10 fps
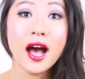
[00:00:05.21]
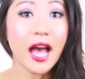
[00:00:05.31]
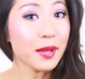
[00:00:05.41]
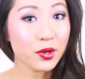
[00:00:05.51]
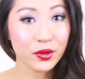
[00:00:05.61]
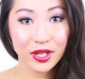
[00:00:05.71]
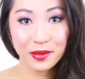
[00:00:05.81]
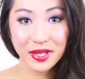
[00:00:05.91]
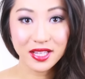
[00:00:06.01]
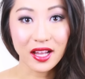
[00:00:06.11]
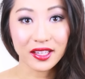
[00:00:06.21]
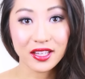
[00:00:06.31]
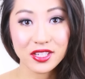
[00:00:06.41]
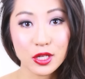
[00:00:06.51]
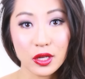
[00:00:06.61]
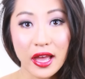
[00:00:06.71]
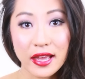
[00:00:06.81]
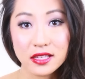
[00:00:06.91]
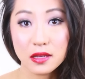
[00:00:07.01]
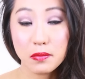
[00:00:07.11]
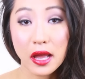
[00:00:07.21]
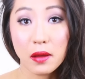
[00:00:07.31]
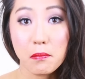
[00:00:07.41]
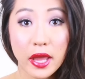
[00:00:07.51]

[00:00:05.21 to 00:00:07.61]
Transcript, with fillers: I'm going to be talking to you guys about